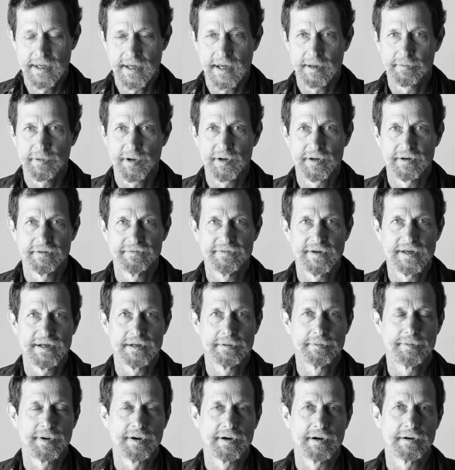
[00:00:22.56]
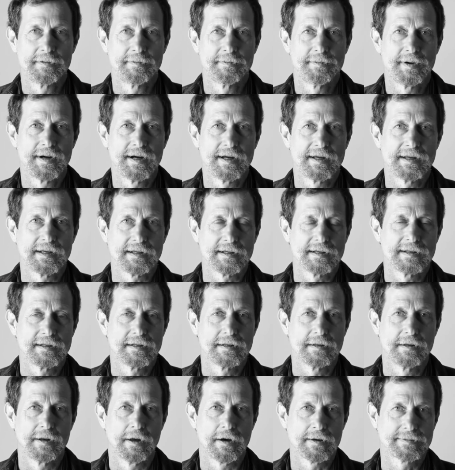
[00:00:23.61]
I'm going to read a poem by
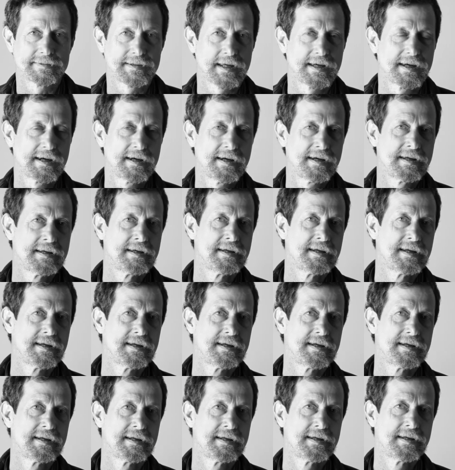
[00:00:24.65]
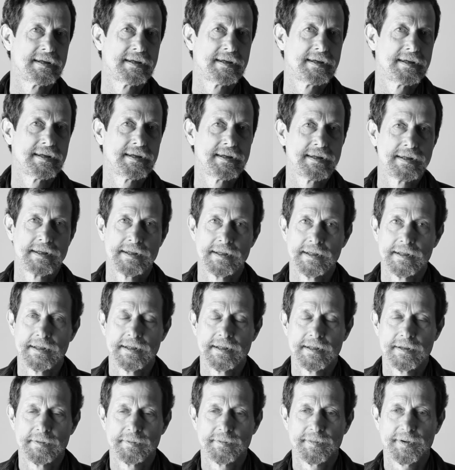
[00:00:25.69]
Lorca,
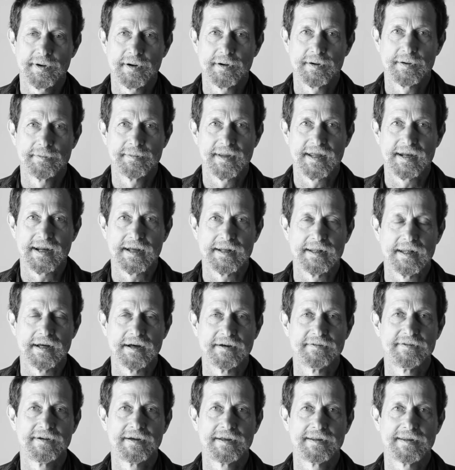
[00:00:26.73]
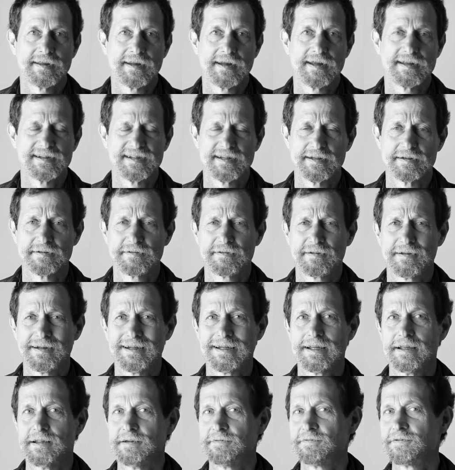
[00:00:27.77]
a poem that I love and has
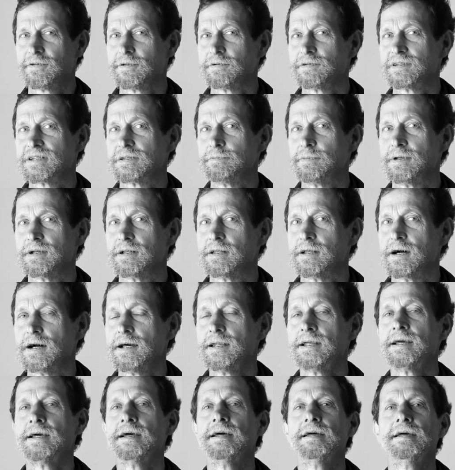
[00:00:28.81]
influenced me a lot.